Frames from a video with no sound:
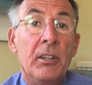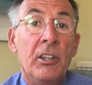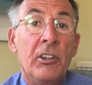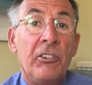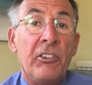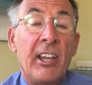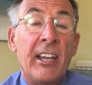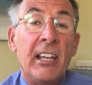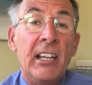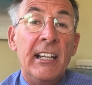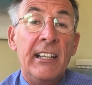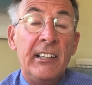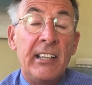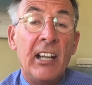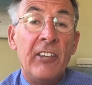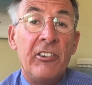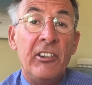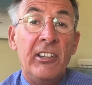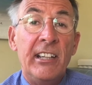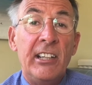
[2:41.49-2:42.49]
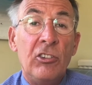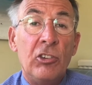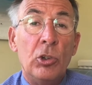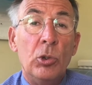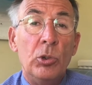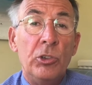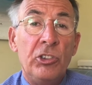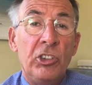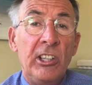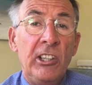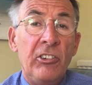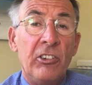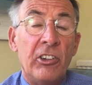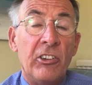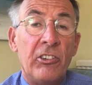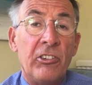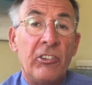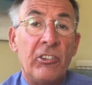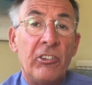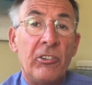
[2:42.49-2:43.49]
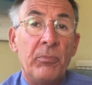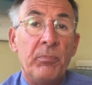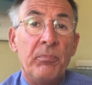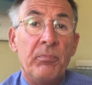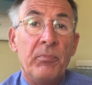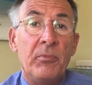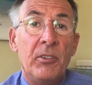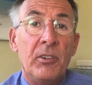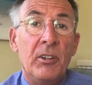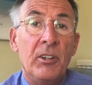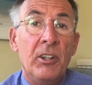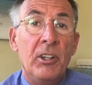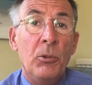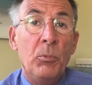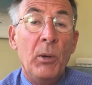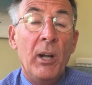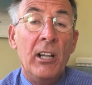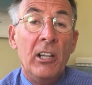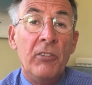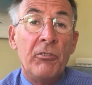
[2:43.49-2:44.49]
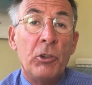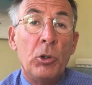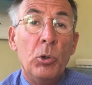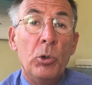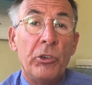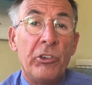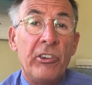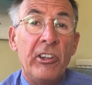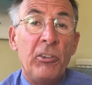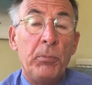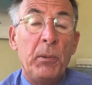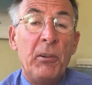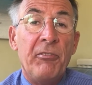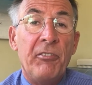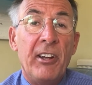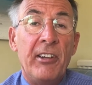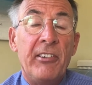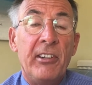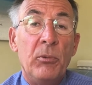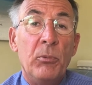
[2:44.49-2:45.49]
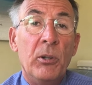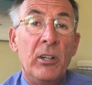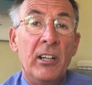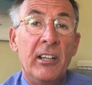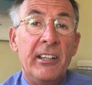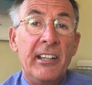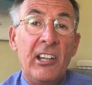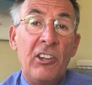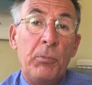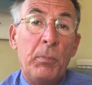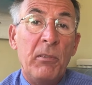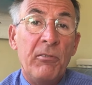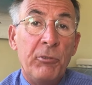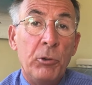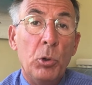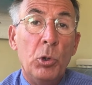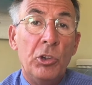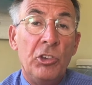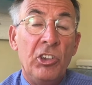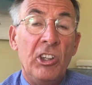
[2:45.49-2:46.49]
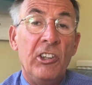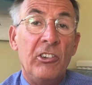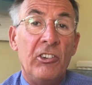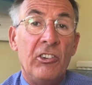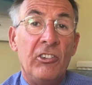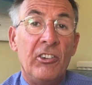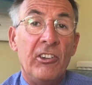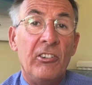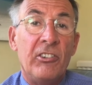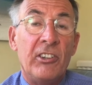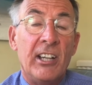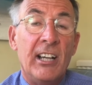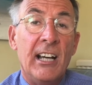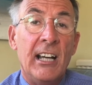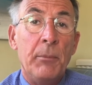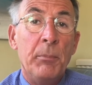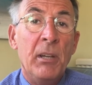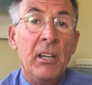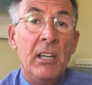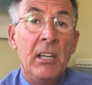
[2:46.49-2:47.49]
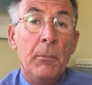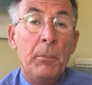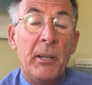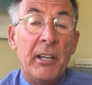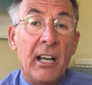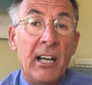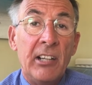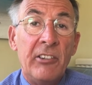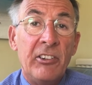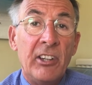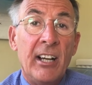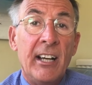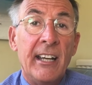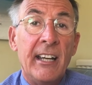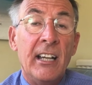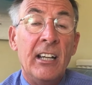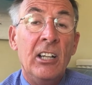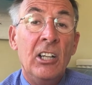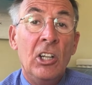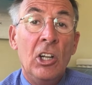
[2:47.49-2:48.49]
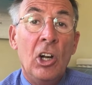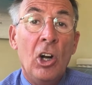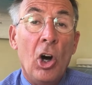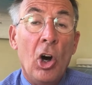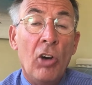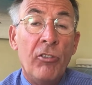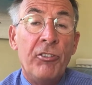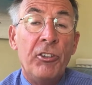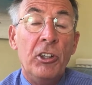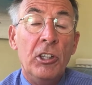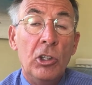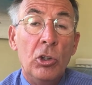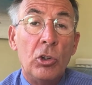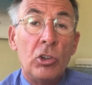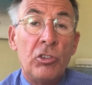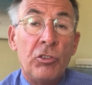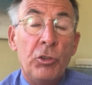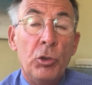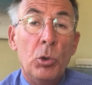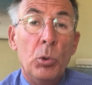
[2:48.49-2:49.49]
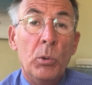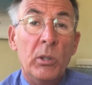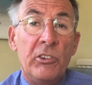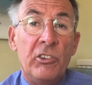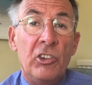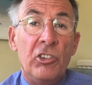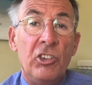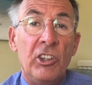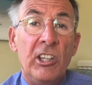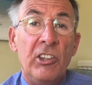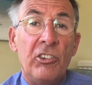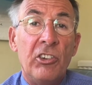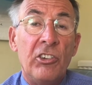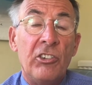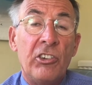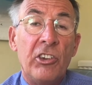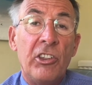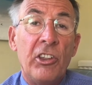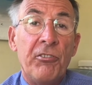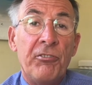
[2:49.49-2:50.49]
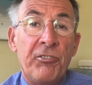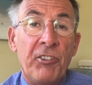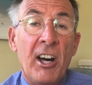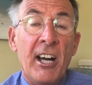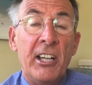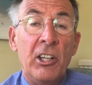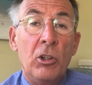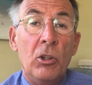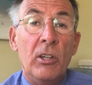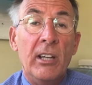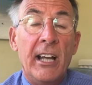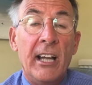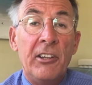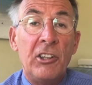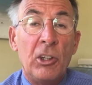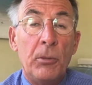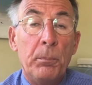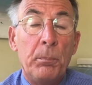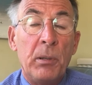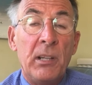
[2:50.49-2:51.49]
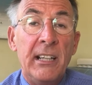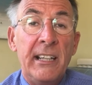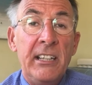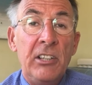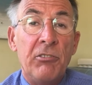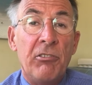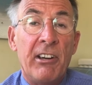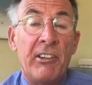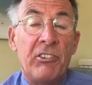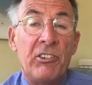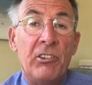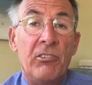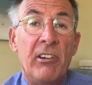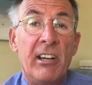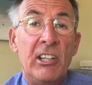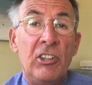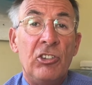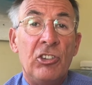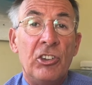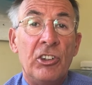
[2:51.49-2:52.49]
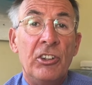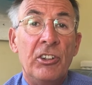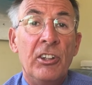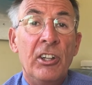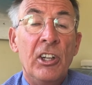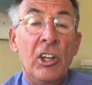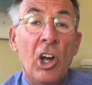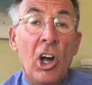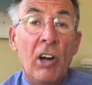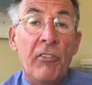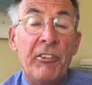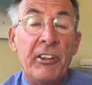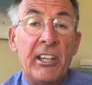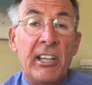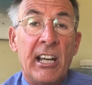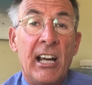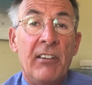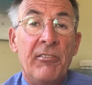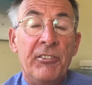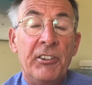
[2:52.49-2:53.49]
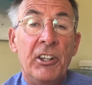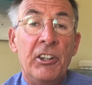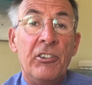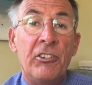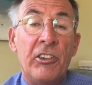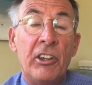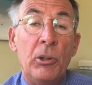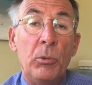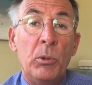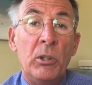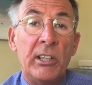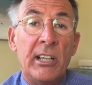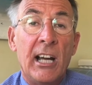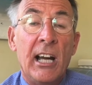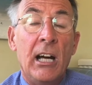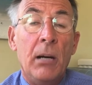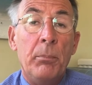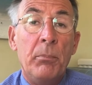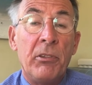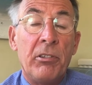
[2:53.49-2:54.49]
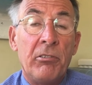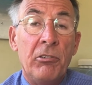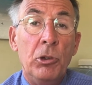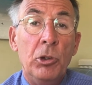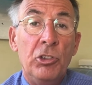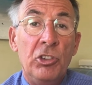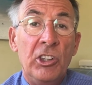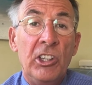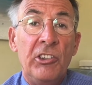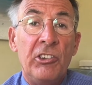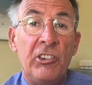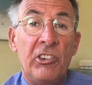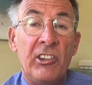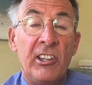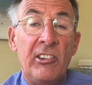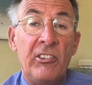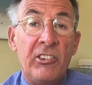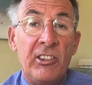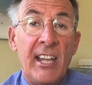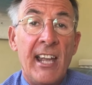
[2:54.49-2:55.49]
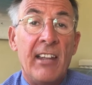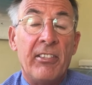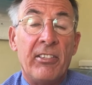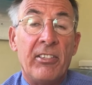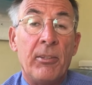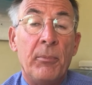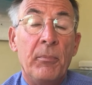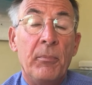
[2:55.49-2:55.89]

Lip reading: Secondly, does it exalt Jesus? Well, of course, this prophetic word is before Jesus's time, but Isaiah often looks forward to Jesus, to the final and complete restoration of the covenants that will come through Jesus's death.